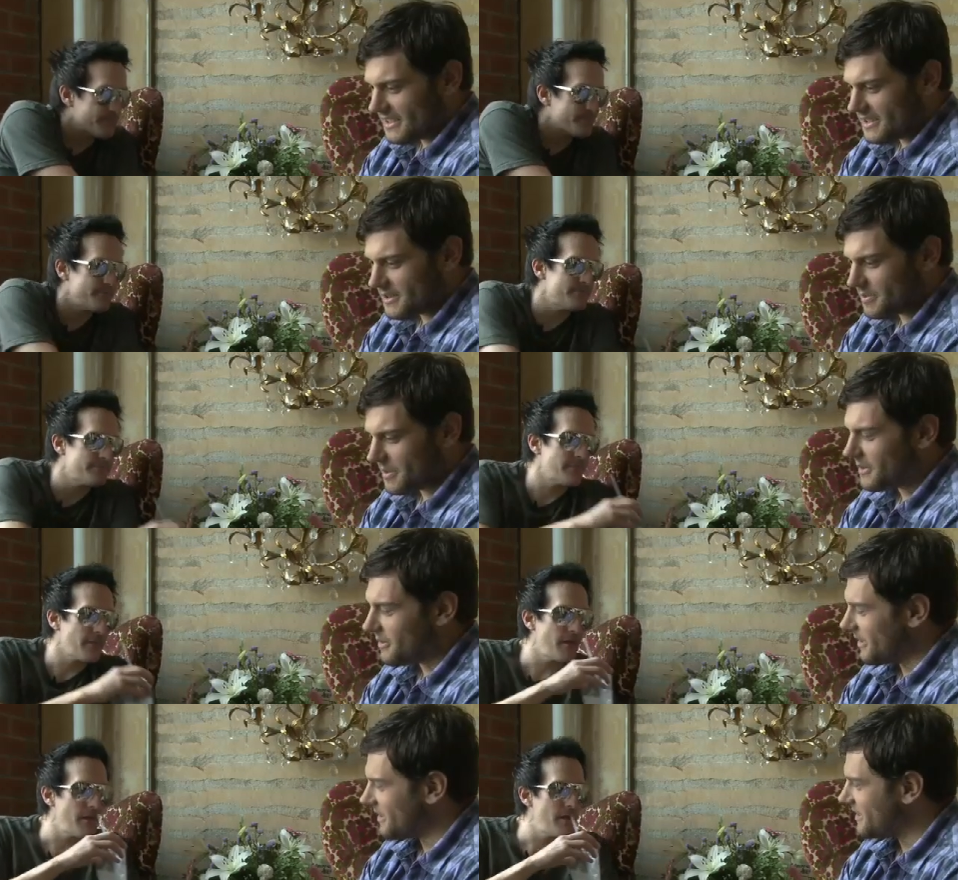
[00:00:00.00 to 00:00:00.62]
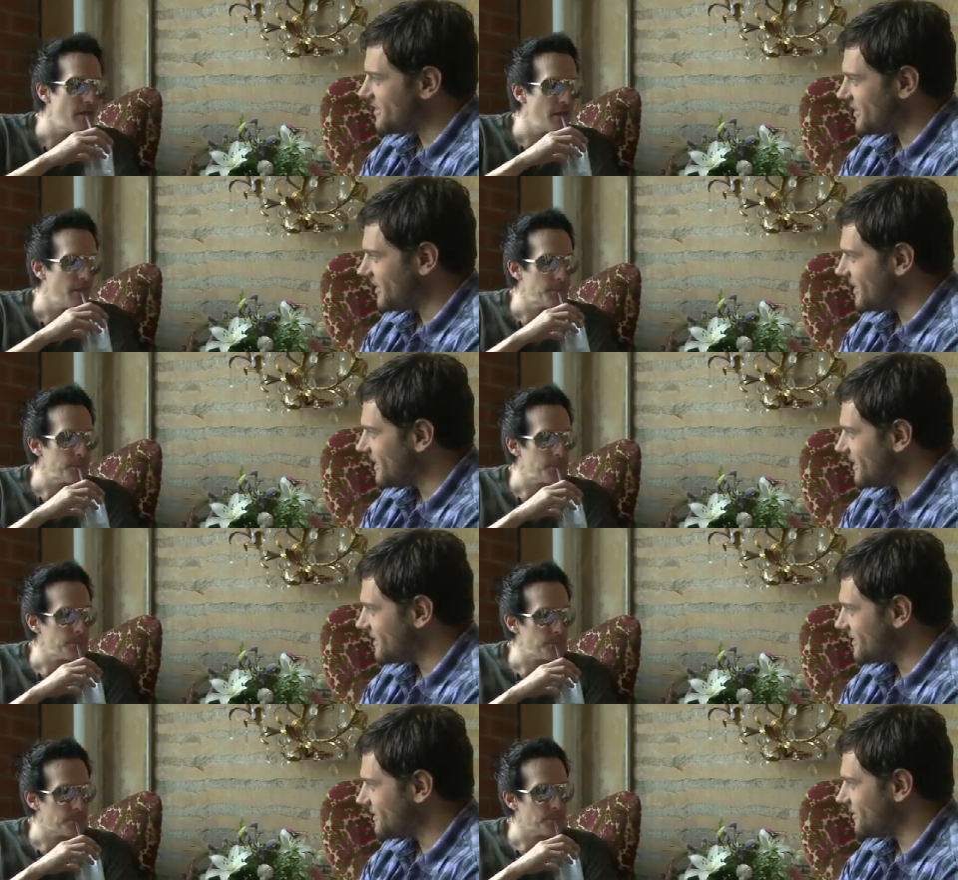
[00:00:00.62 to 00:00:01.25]
Speaker 1: it's been quite the
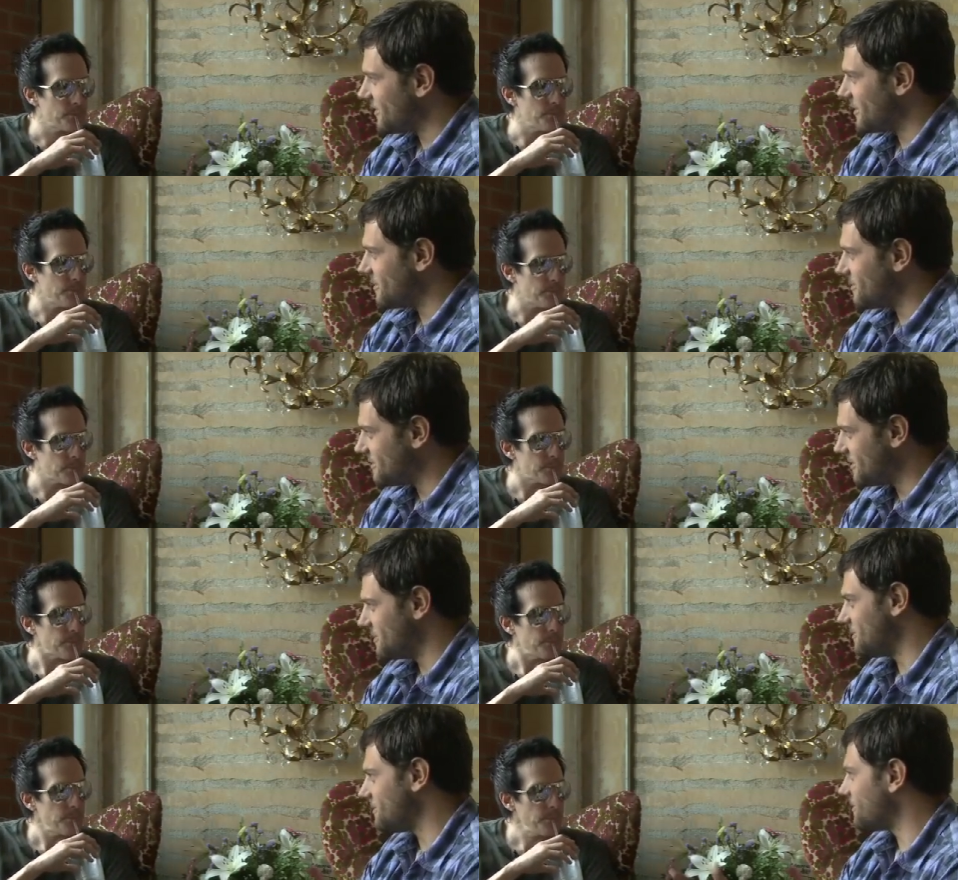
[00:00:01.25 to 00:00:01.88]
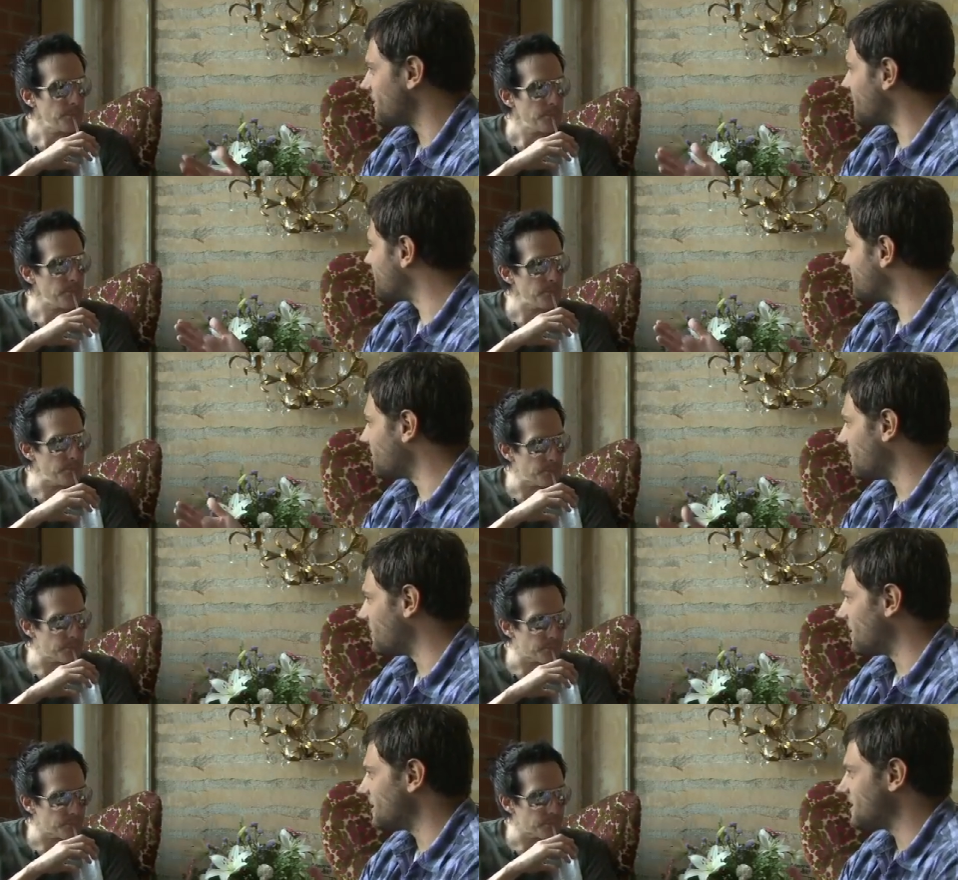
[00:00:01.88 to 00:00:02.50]
journey from from, from
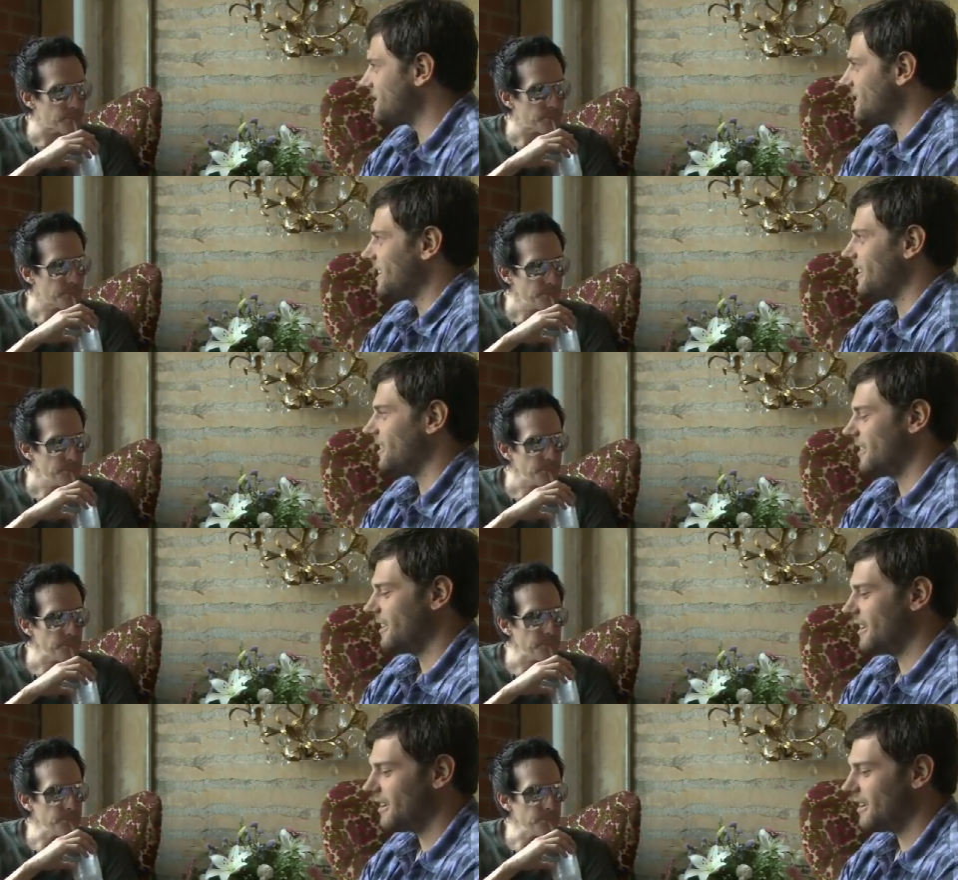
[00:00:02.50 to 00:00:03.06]
short bus to now.